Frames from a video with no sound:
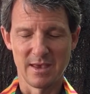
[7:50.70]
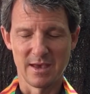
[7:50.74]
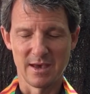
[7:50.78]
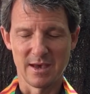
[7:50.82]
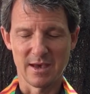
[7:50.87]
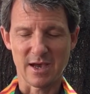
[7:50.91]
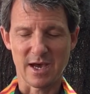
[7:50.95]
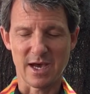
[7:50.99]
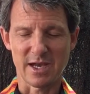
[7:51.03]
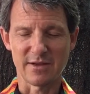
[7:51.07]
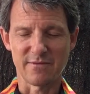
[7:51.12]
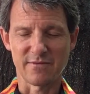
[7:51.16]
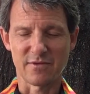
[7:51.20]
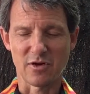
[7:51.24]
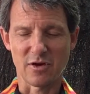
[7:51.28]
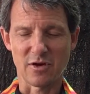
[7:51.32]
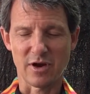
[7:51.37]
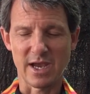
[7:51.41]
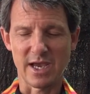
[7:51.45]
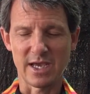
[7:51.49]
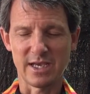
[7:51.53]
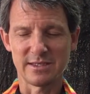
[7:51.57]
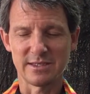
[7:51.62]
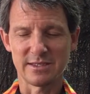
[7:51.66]
God of
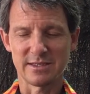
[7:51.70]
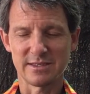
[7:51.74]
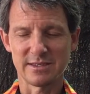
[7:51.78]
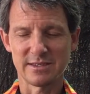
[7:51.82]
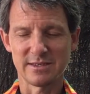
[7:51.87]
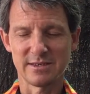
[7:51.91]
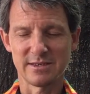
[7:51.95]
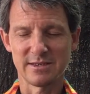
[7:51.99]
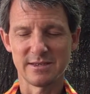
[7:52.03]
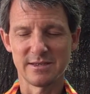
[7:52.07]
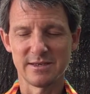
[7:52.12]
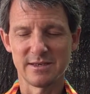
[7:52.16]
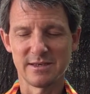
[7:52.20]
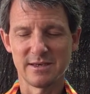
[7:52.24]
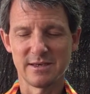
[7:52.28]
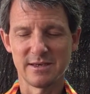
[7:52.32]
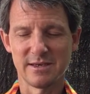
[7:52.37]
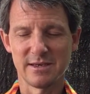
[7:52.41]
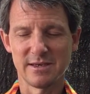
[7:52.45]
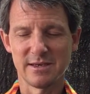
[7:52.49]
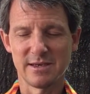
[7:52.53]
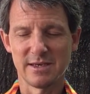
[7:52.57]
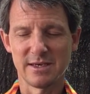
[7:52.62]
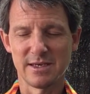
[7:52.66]
grace,
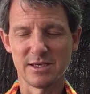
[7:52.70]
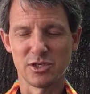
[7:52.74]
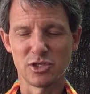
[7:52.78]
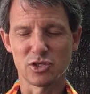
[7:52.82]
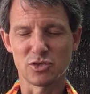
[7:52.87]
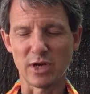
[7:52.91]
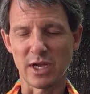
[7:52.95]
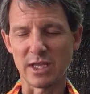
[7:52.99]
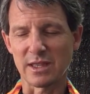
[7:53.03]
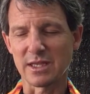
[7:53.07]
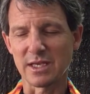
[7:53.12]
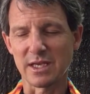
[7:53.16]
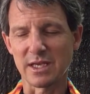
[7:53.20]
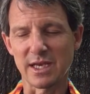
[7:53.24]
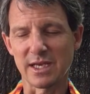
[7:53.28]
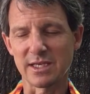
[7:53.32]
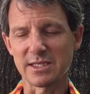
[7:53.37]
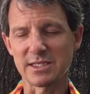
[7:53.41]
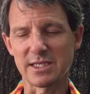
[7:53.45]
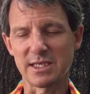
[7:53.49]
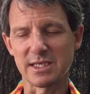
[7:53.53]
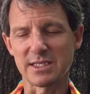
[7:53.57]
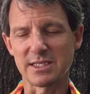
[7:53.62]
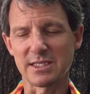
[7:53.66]
strengthen us
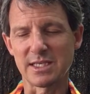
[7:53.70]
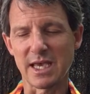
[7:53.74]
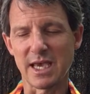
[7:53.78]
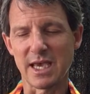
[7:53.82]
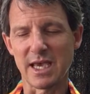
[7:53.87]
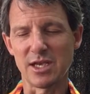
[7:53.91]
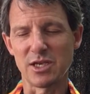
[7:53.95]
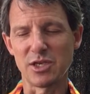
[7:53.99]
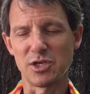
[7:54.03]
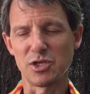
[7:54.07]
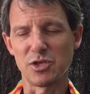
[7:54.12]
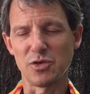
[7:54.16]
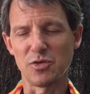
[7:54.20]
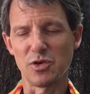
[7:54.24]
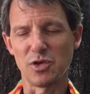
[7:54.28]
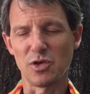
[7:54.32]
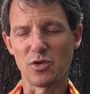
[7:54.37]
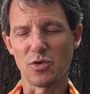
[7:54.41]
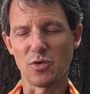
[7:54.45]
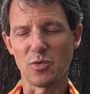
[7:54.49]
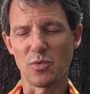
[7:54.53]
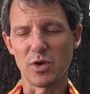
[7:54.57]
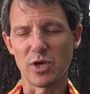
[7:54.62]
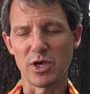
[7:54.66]
this day to do
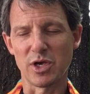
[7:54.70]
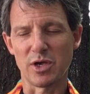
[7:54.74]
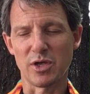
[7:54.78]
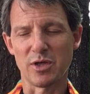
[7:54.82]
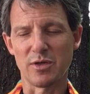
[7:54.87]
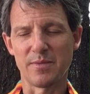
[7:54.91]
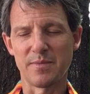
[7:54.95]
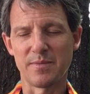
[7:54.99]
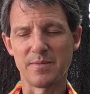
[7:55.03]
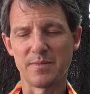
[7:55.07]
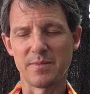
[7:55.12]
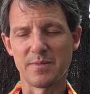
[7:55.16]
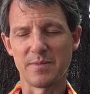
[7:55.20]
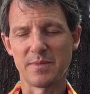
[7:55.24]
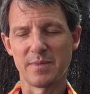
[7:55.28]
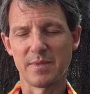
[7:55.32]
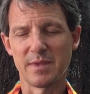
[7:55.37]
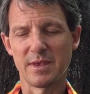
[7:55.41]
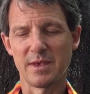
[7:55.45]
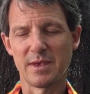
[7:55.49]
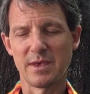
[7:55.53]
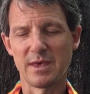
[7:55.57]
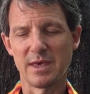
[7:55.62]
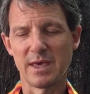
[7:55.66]
your will.
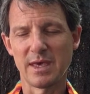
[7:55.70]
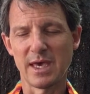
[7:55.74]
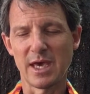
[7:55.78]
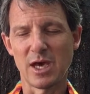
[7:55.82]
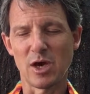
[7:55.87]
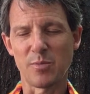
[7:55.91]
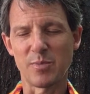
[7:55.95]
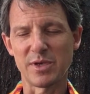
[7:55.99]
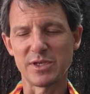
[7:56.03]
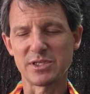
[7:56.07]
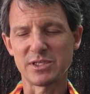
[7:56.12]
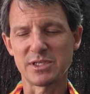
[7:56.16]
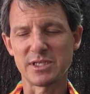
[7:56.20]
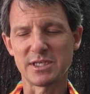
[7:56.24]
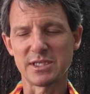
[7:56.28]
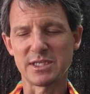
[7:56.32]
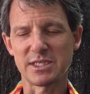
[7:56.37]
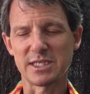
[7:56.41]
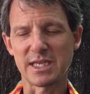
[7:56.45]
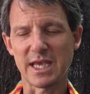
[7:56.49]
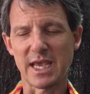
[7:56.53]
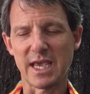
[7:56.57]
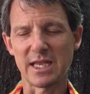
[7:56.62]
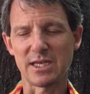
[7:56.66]
Help us to
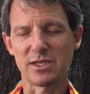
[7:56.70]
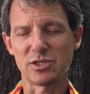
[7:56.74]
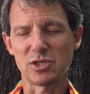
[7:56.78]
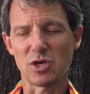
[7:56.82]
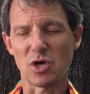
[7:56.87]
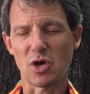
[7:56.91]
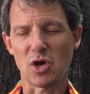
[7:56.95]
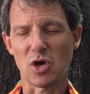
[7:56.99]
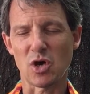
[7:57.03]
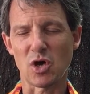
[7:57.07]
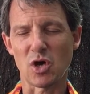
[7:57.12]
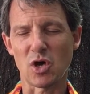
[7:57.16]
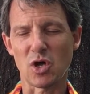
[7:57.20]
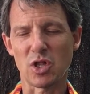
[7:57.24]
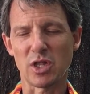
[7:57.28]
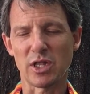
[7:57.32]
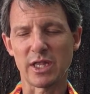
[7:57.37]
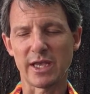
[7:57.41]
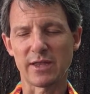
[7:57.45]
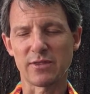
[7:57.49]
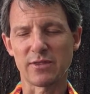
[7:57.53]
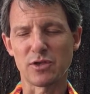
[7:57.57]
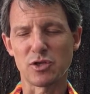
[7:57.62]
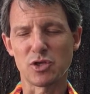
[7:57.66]
stand tall
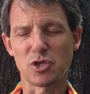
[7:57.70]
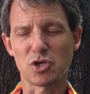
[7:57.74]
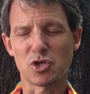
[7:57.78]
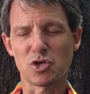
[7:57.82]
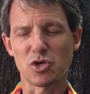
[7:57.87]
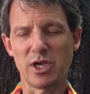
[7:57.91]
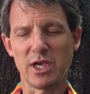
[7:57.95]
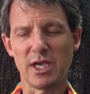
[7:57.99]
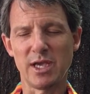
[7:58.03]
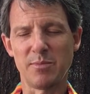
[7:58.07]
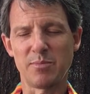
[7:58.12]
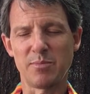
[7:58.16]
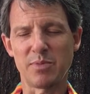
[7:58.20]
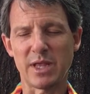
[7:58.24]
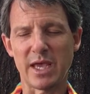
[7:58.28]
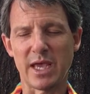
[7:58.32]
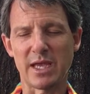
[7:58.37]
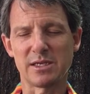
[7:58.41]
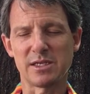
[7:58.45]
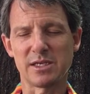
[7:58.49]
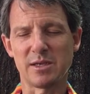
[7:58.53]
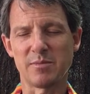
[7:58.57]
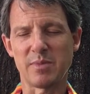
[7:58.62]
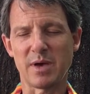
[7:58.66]
like the tree
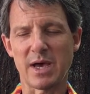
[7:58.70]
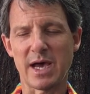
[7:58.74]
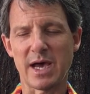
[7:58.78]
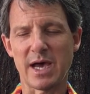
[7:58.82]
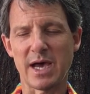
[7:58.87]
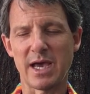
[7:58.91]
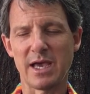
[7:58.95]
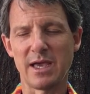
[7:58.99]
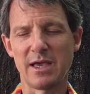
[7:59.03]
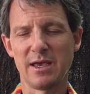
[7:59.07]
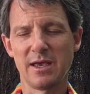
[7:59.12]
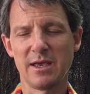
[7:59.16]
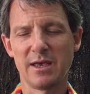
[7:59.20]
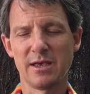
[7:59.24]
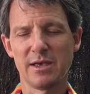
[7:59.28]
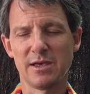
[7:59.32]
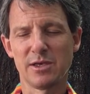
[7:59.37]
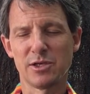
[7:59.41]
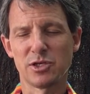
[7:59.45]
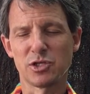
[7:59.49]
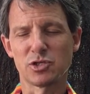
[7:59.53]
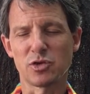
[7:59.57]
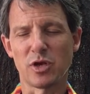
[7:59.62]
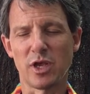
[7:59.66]
planted by
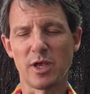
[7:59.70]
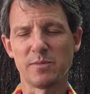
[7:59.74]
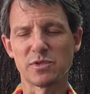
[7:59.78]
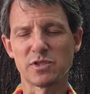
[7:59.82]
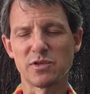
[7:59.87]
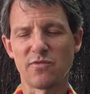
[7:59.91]
streams